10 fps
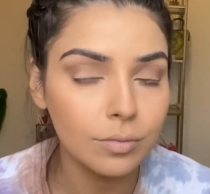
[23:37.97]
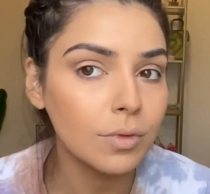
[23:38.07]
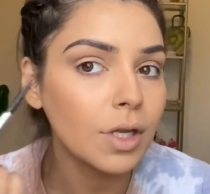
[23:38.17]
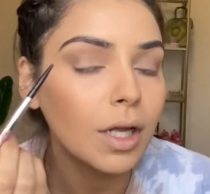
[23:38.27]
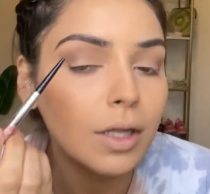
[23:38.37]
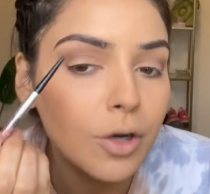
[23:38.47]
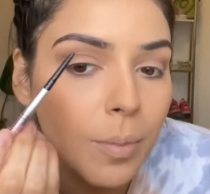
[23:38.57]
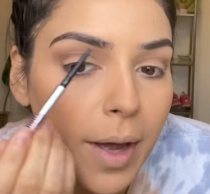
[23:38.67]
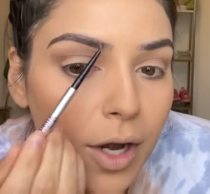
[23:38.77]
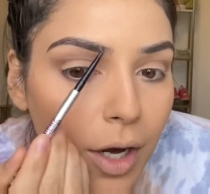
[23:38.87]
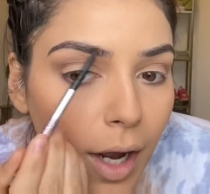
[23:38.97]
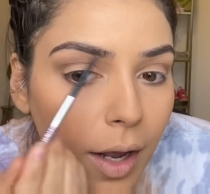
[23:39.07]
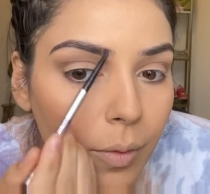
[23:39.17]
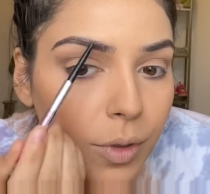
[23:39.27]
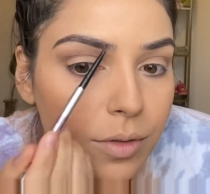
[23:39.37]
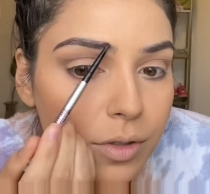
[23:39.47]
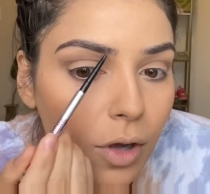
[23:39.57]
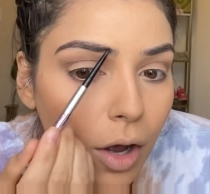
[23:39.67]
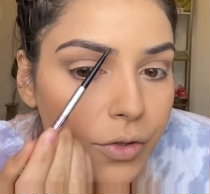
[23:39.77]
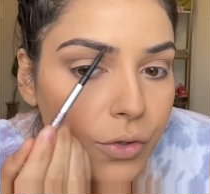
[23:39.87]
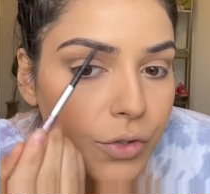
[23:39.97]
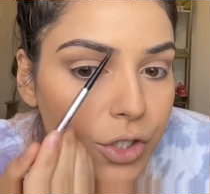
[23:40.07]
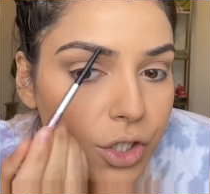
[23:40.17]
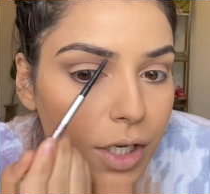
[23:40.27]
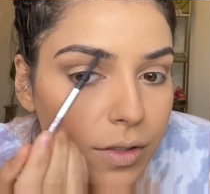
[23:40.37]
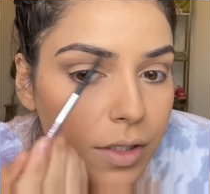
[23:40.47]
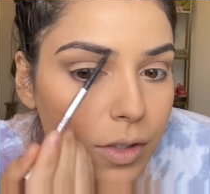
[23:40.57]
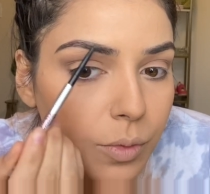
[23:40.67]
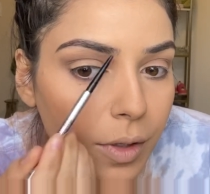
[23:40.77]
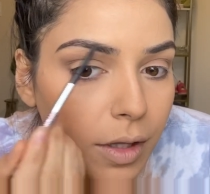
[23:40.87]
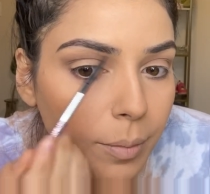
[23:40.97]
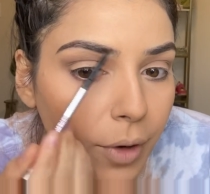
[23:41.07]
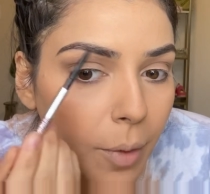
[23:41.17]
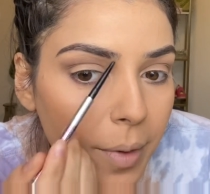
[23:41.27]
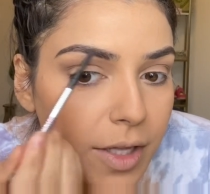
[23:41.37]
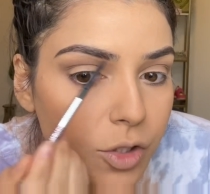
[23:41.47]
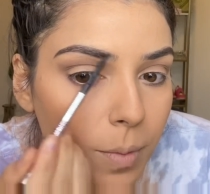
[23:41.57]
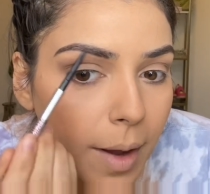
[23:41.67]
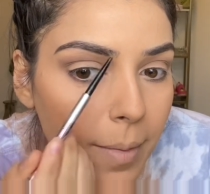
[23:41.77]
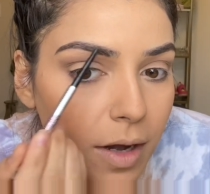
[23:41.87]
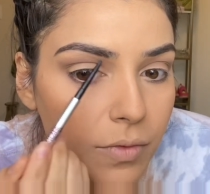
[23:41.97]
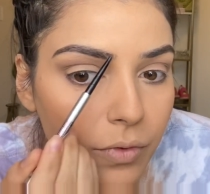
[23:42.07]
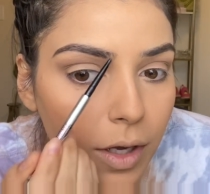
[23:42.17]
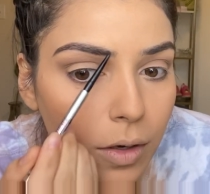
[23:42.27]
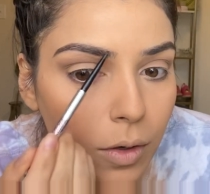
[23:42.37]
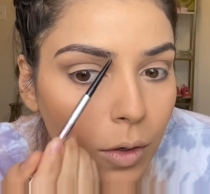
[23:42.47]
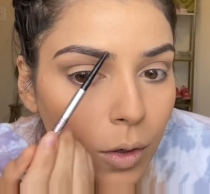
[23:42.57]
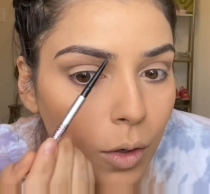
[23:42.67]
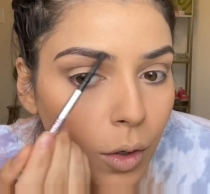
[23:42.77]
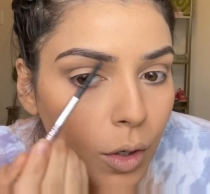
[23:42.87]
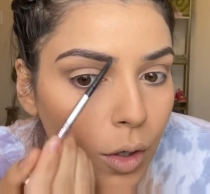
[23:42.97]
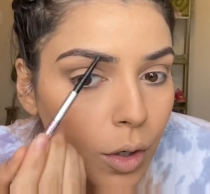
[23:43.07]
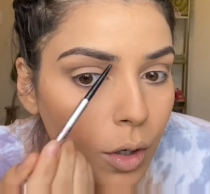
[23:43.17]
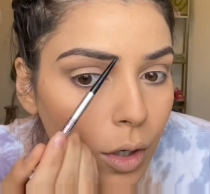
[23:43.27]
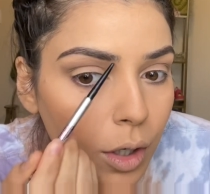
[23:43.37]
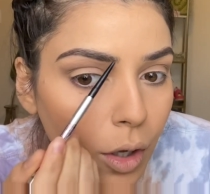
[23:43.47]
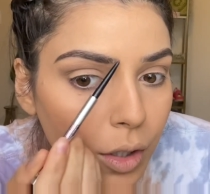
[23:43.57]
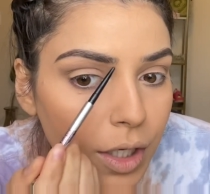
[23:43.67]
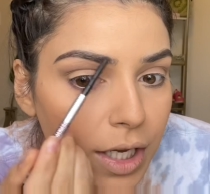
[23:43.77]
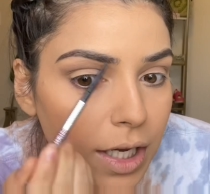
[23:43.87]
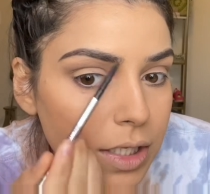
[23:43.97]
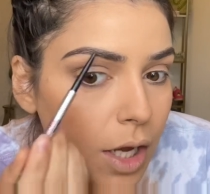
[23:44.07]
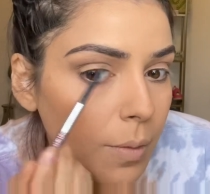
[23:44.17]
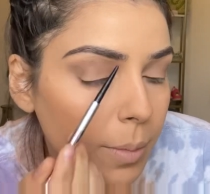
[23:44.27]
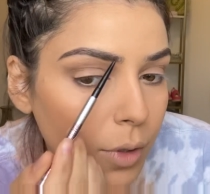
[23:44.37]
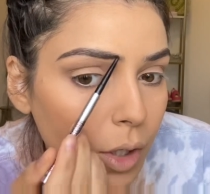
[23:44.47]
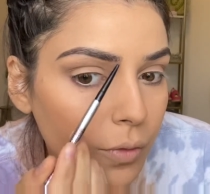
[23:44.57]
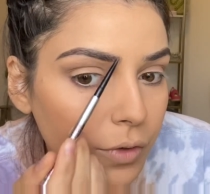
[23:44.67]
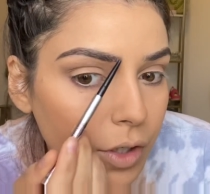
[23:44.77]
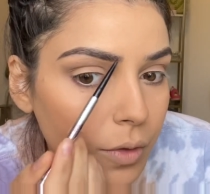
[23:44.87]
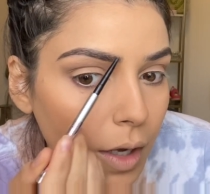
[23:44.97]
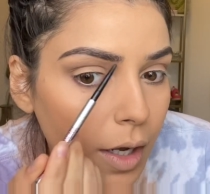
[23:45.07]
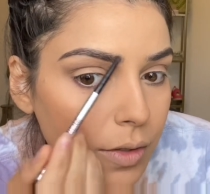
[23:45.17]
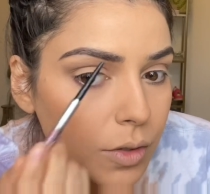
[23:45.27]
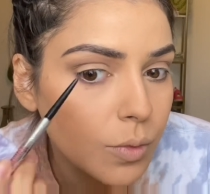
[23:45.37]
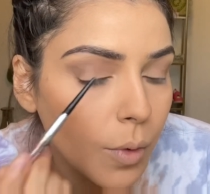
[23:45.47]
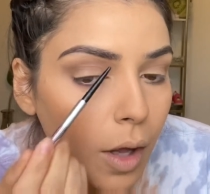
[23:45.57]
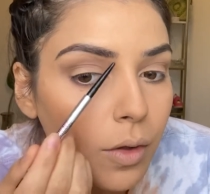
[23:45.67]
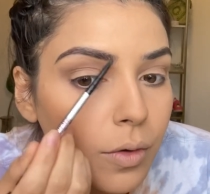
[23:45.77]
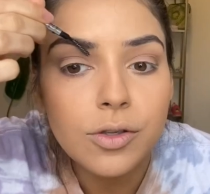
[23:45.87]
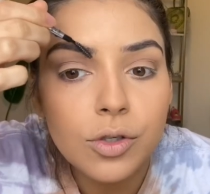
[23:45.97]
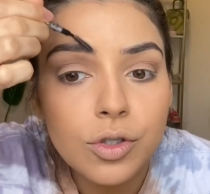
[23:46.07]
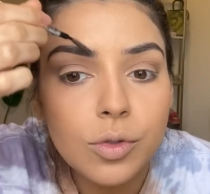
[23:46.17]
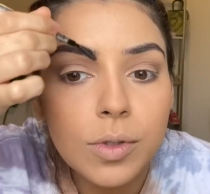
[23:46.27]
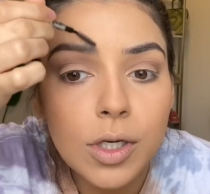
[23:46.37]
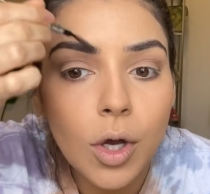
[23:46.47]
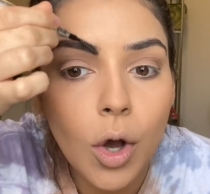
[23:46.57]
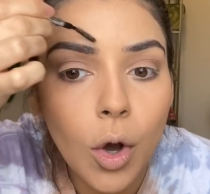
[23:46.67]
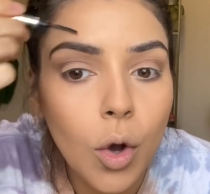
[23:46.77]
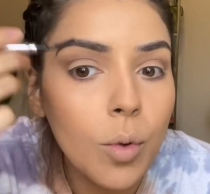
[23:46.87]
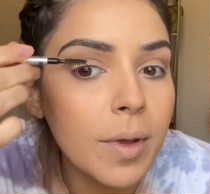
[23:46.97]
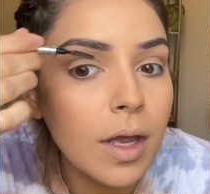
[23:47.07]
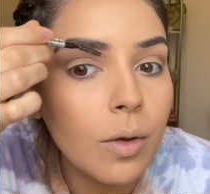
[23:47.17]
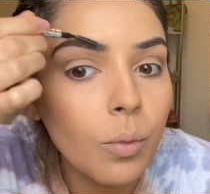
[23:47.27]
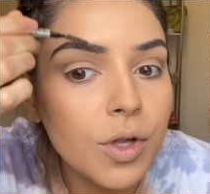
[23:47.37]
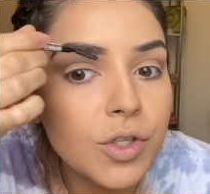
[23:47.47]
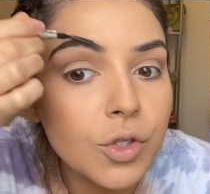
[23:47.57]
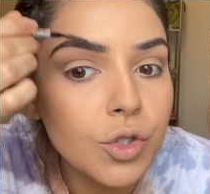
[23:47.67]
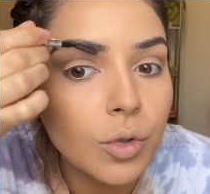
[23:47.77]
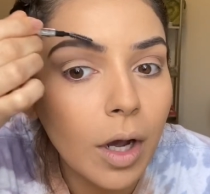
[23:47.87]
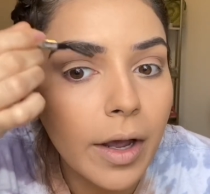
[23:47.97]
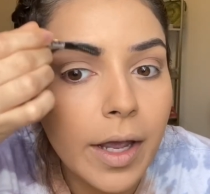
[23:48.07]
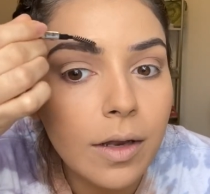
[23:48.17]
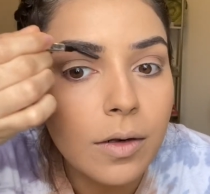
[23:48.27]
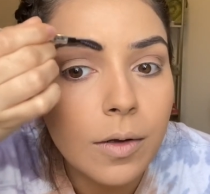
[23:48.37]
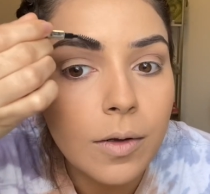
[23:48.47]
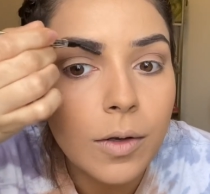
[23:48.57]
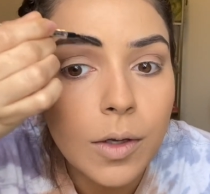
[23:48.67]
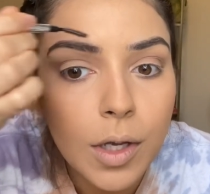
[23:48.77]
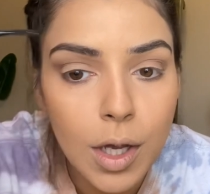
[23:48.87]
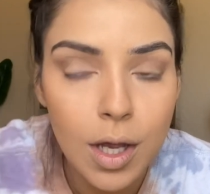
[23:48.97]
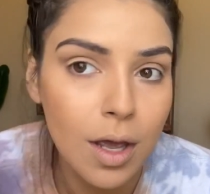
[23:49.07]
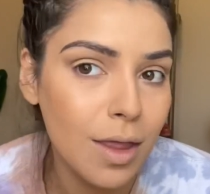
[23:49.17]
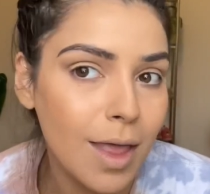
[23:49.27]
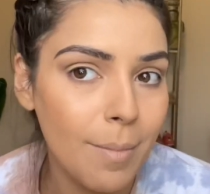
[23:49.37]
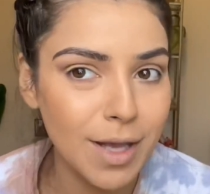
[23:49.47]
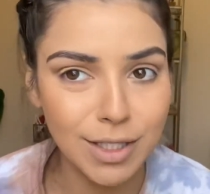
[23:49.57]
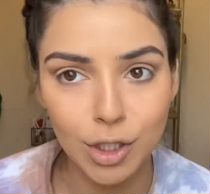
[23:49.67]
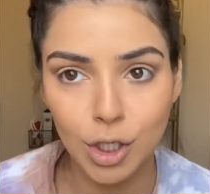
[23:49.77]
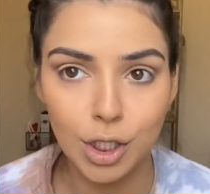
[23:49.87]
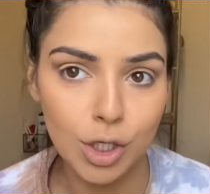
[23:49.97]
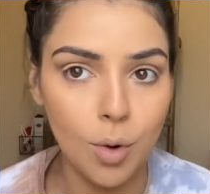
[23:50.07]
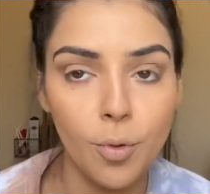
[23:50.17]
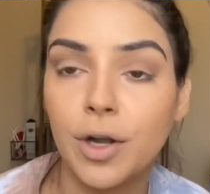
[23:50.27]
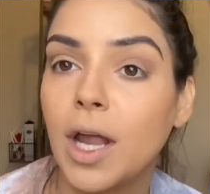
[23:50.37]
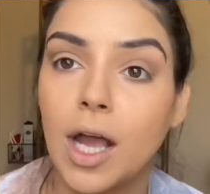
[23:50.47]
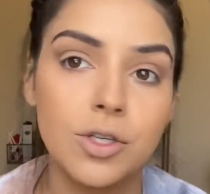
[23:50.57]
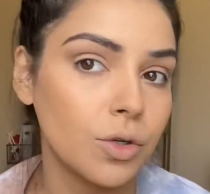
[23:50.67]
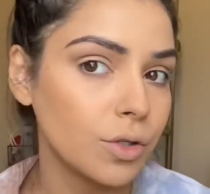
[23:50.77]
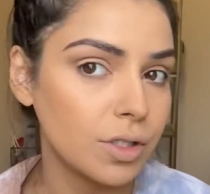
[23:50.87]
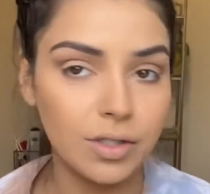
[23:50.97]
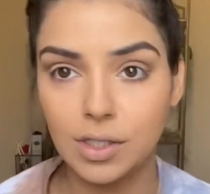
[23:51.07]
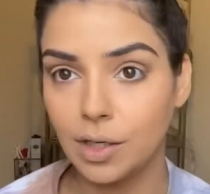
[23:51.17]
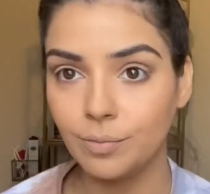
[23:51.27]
better, I would also suggest this one, the Brow Pencil by Benefit. And I'll link it down below for you guys as well. So you just wanna comb it once you draw it, and that makes it look a little more natural. Do you see?